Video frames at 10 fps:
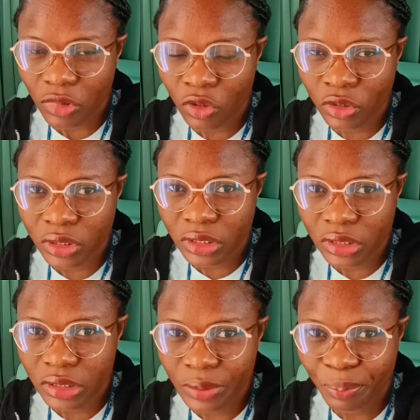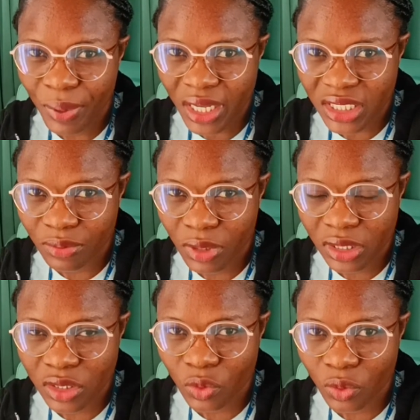on the
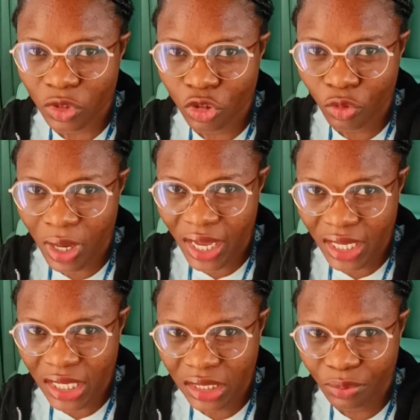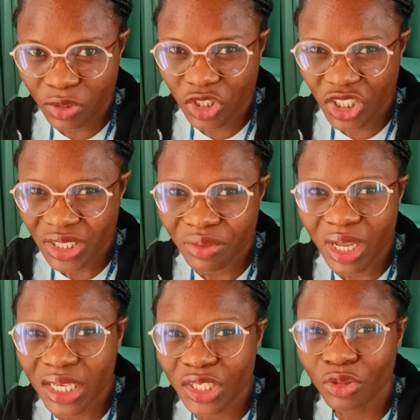department you are in, but
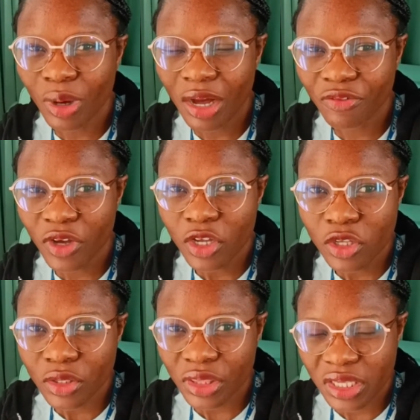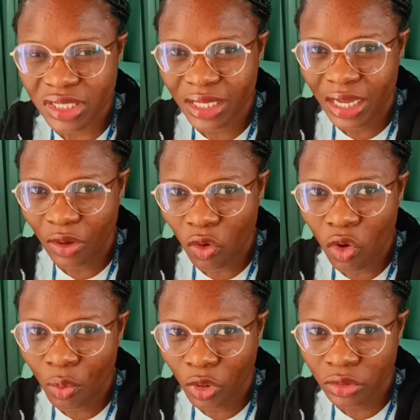generally you have things that are
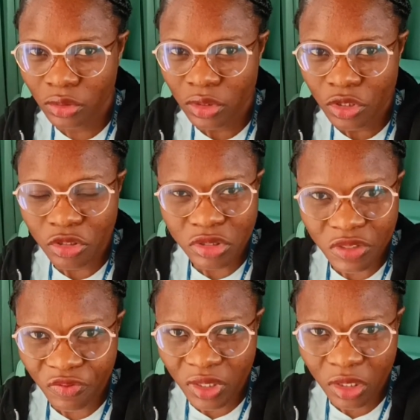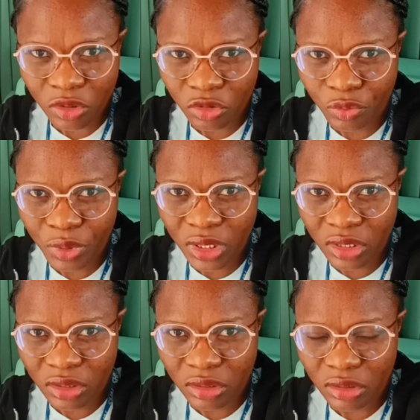common. QC failure could
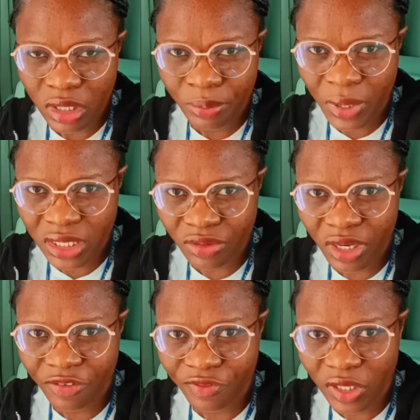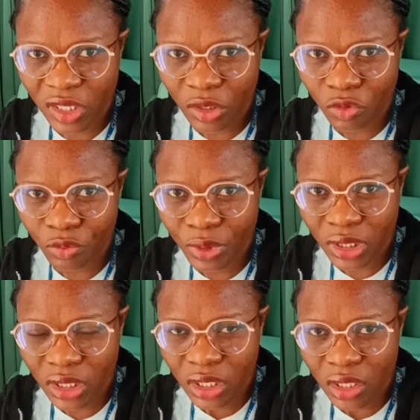be a material failure, it could
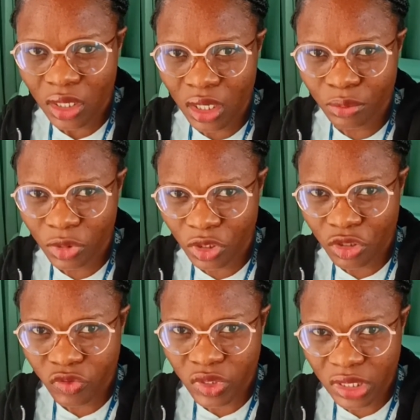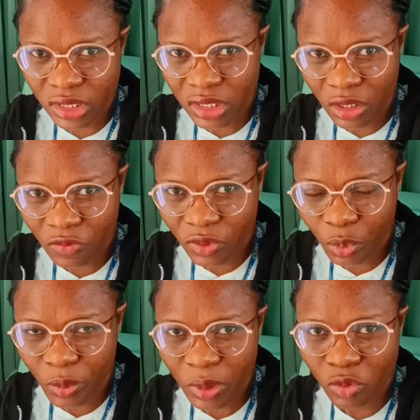be the QC itself. The
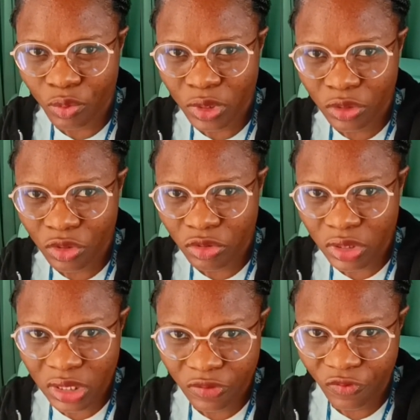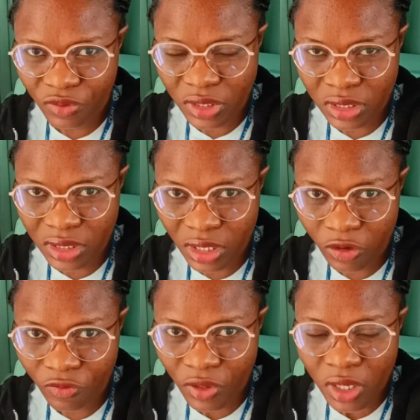problem could be the QC
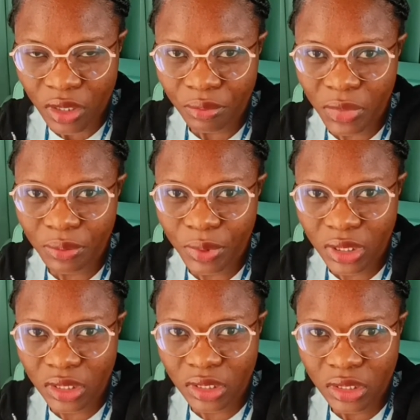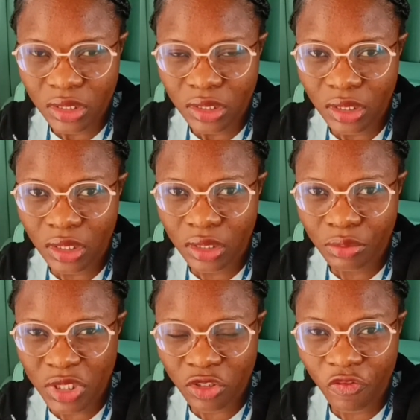itself. Maybe
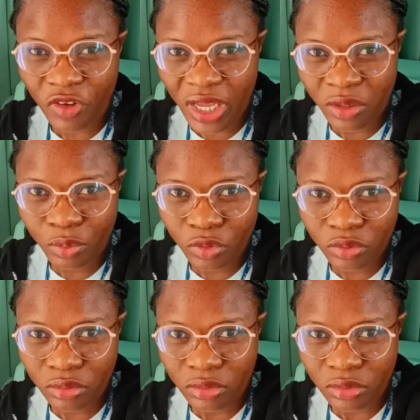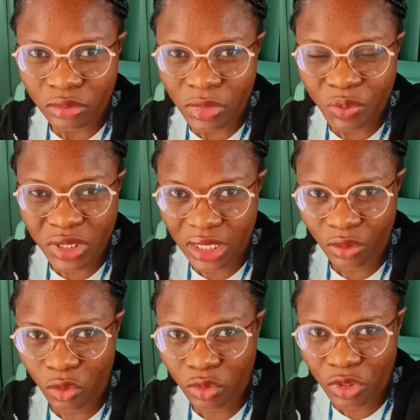it's not viable, maybe it's
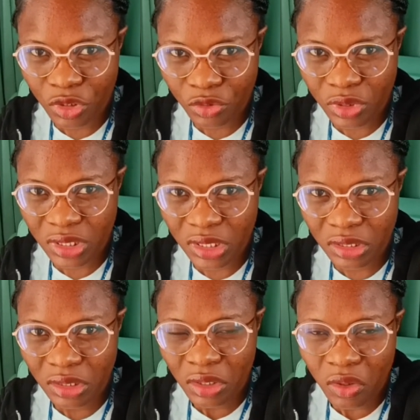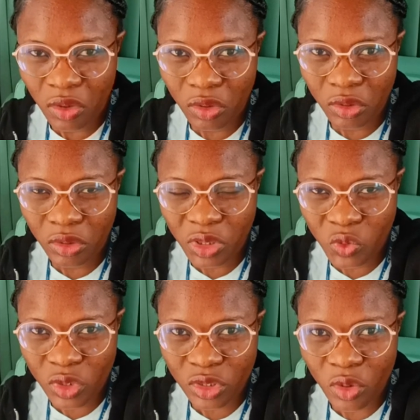an old QC, or
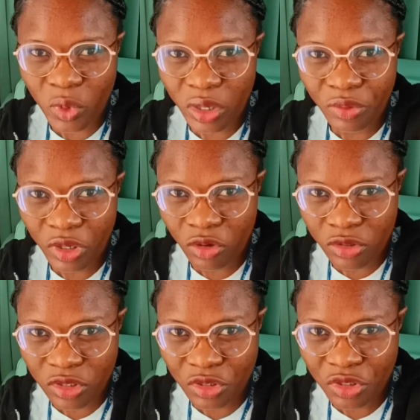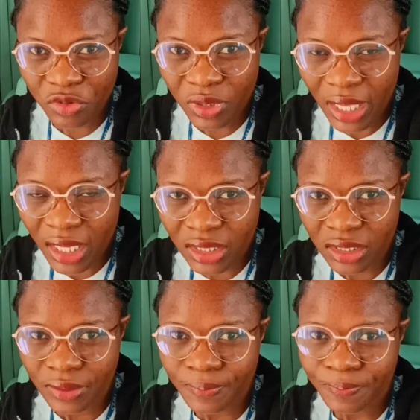it was not well reconstituted.
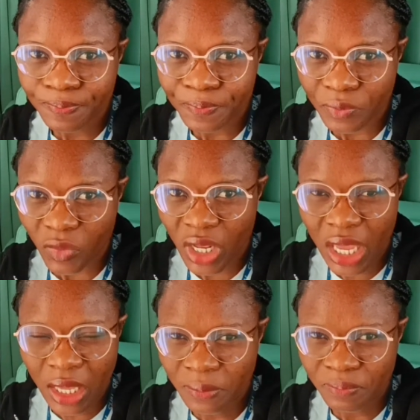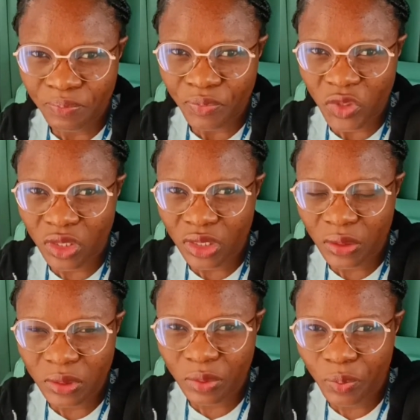Yeah,
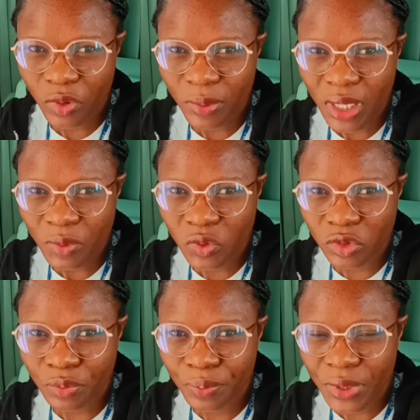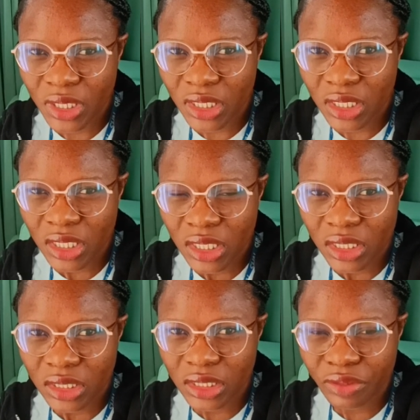the problem could be
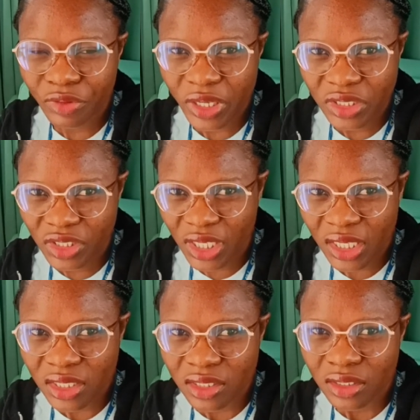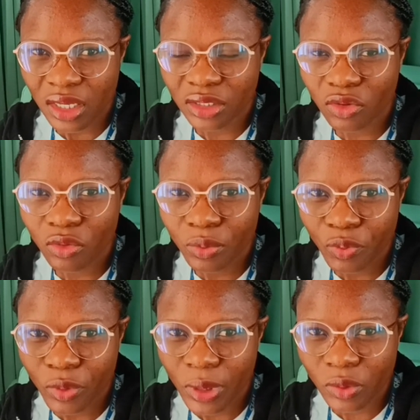the reagents, and the
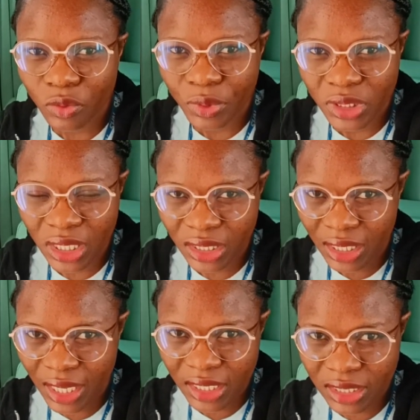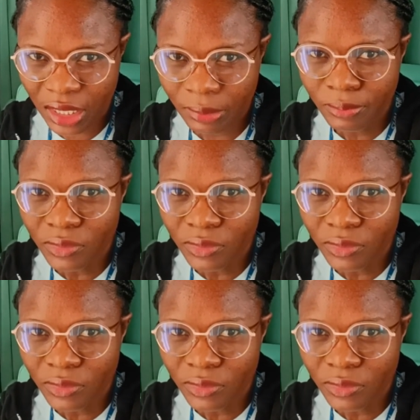problem could be the analyzer.